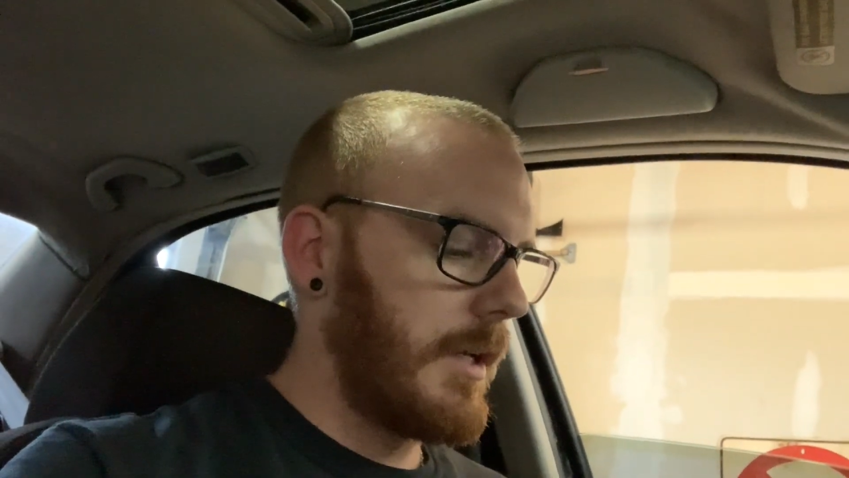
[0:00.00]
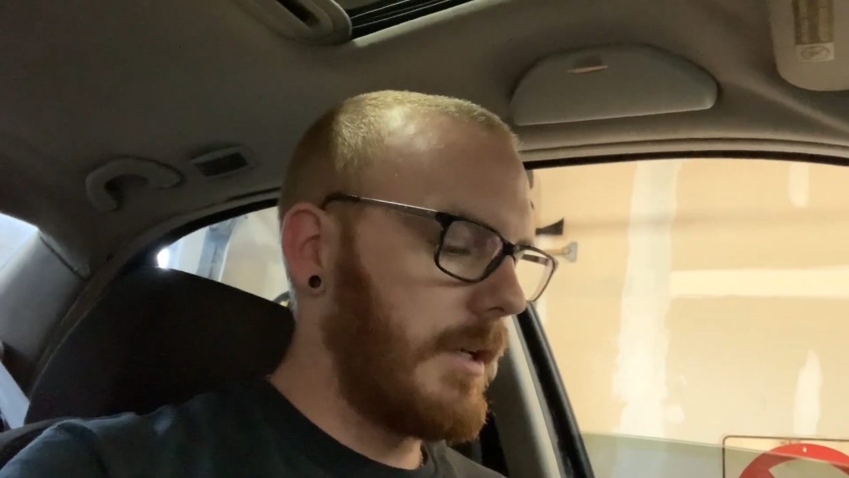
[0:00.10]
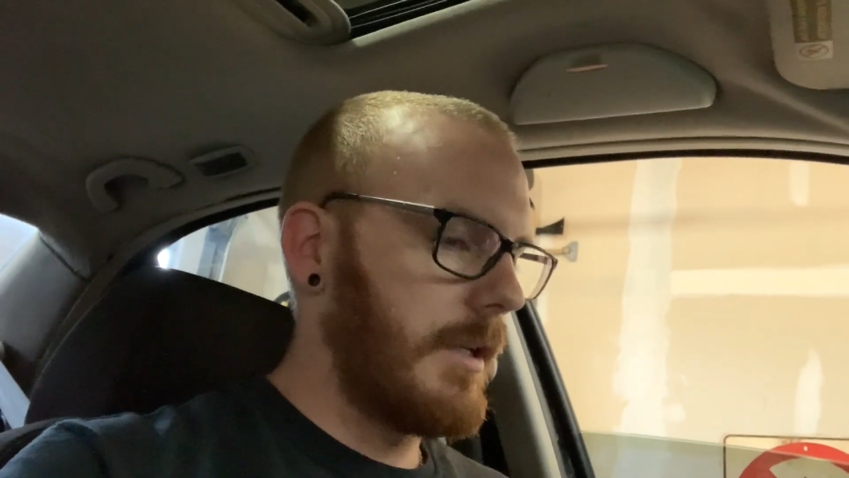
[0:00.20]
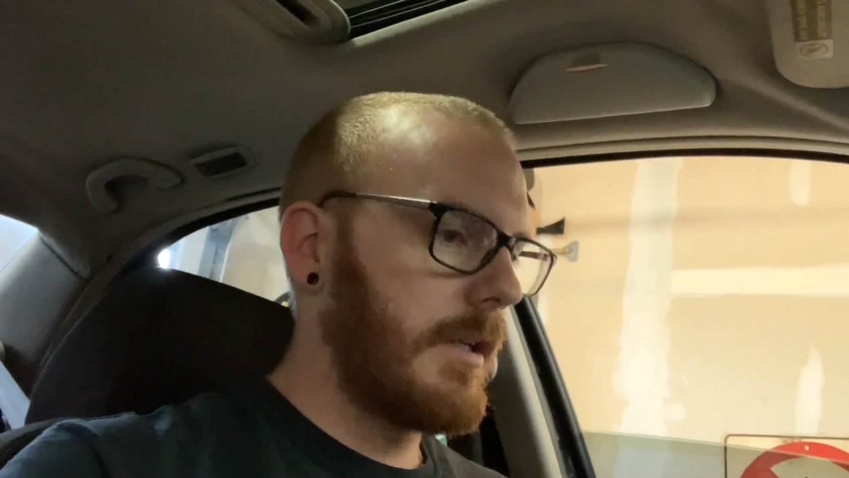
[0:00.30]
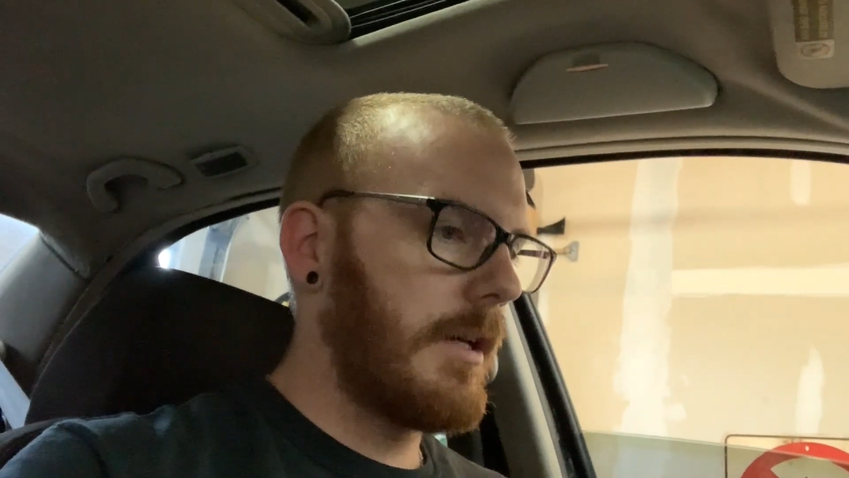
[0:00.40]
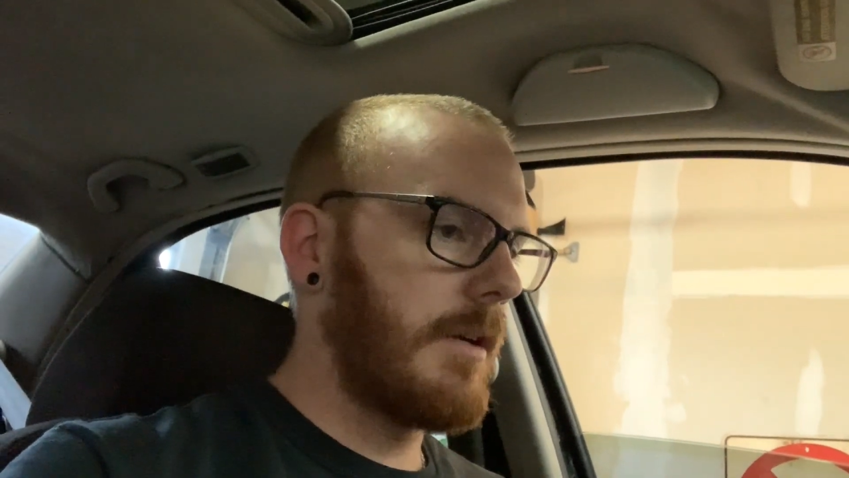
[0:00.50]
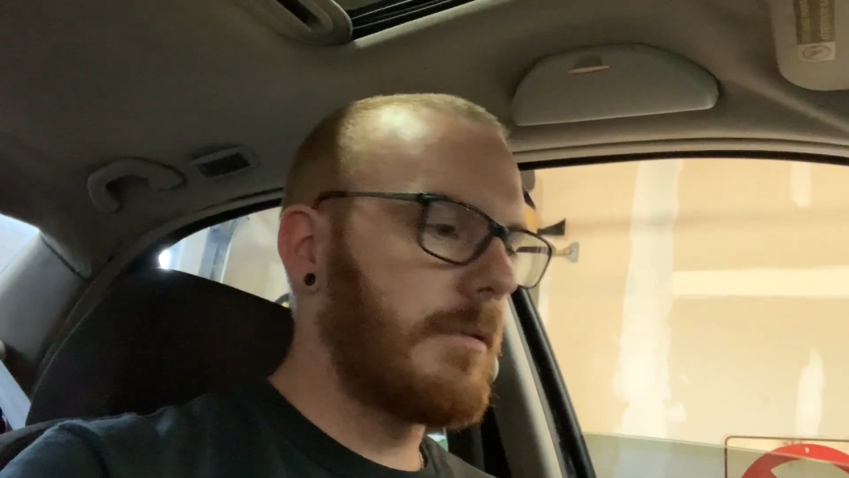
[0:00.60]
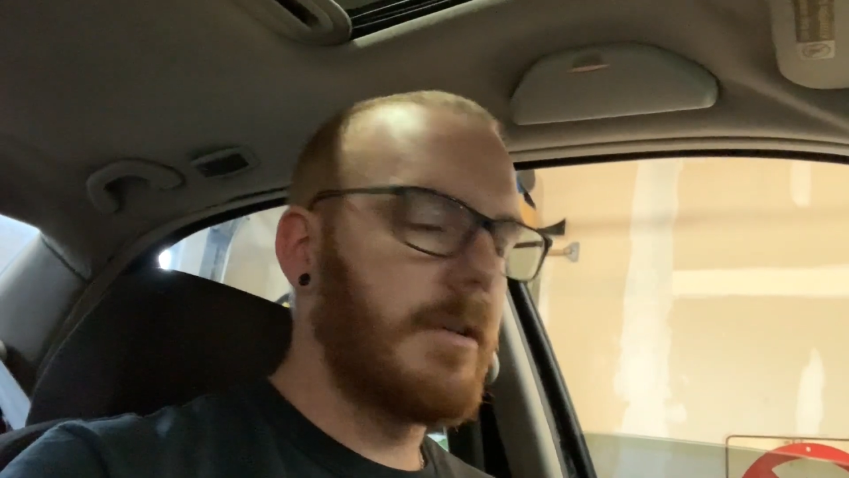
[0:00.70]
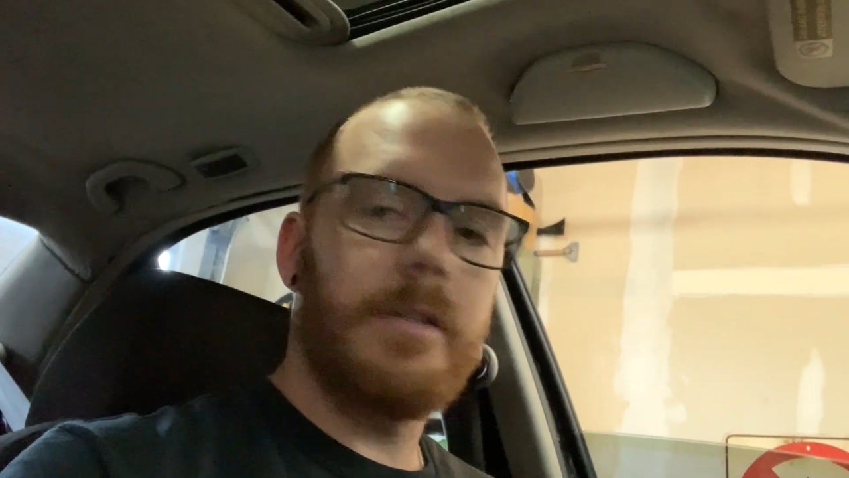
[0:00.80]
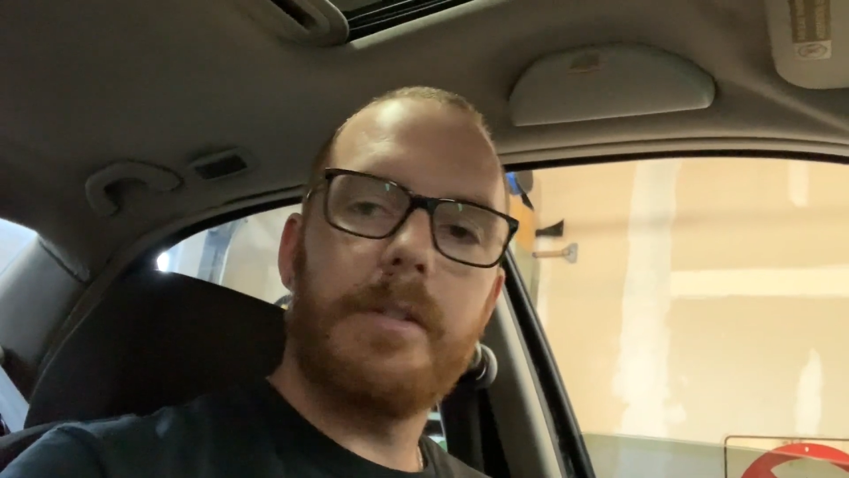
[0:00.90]
And now
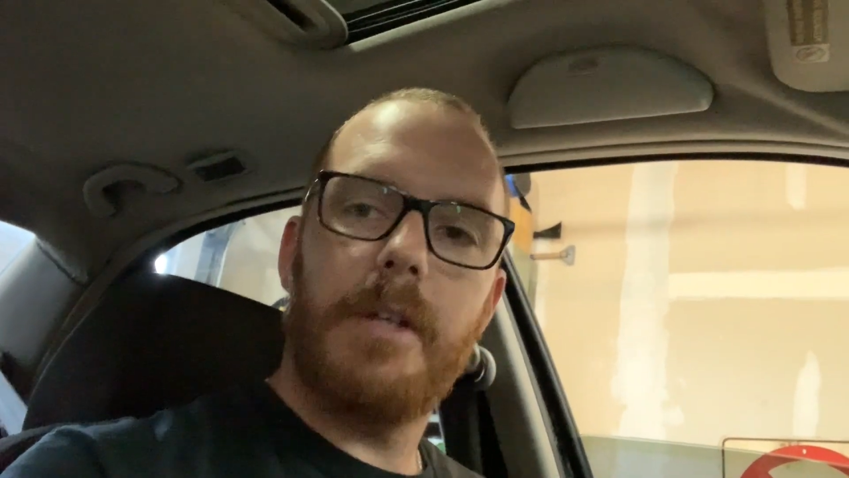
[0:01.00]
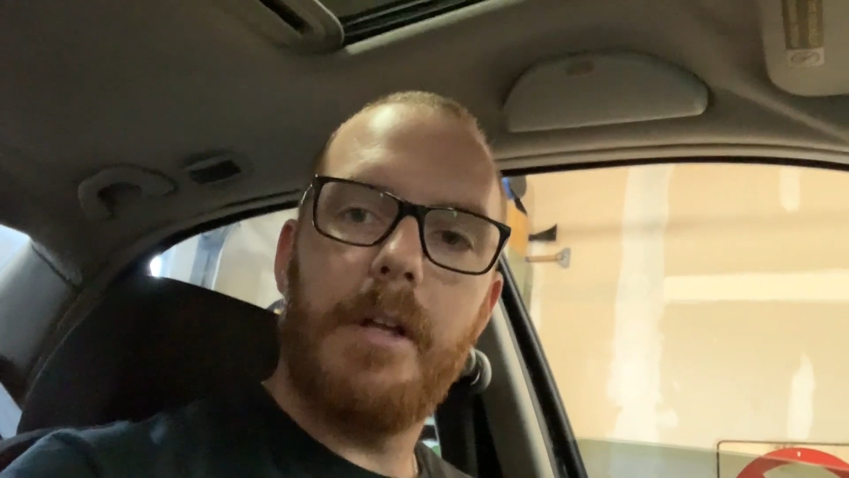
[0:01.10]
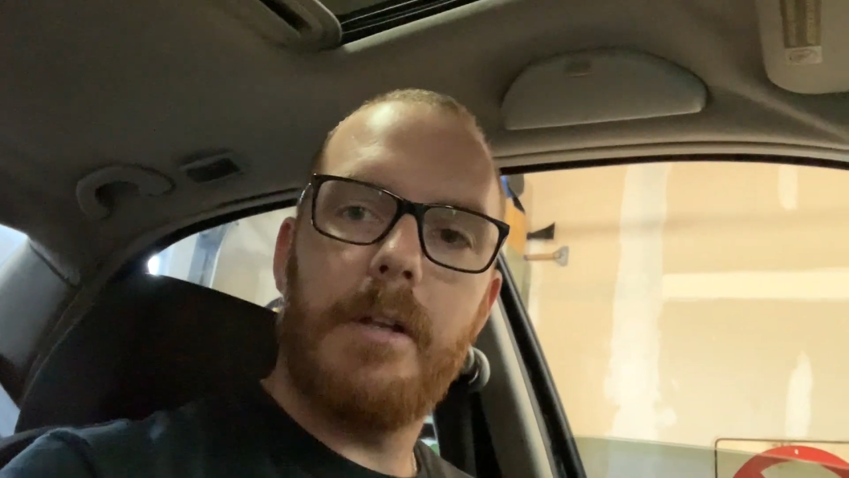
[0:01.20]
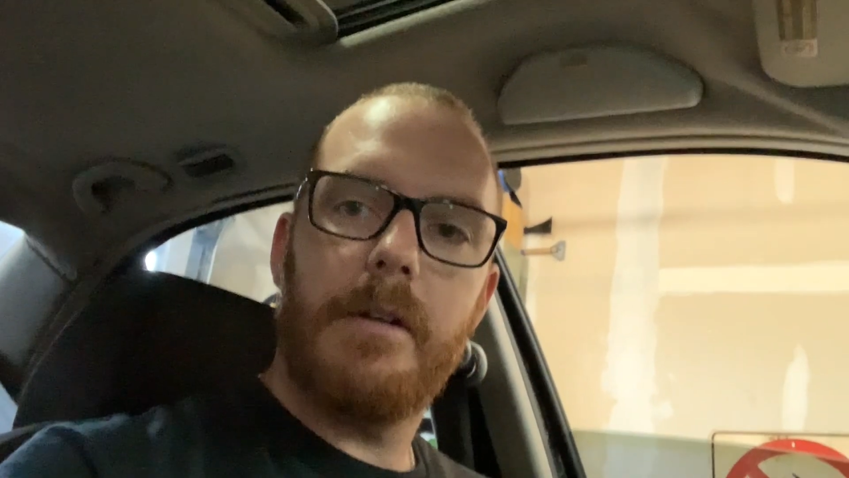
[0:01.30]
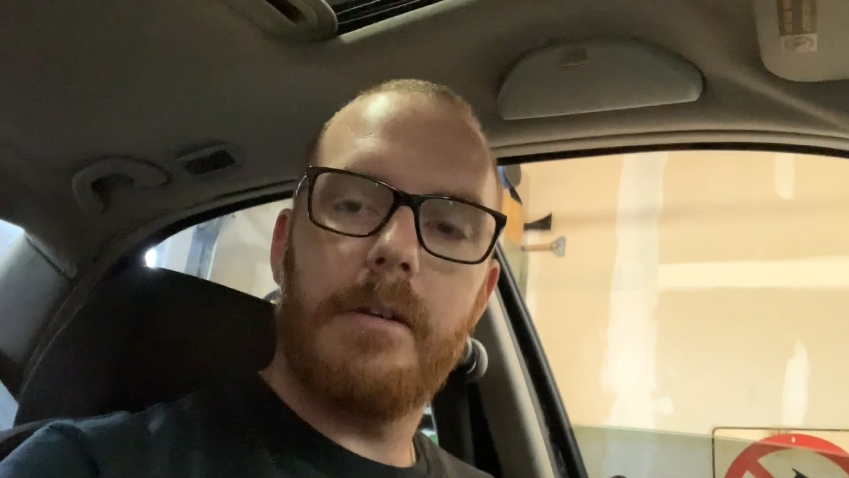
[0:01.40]
we're all set.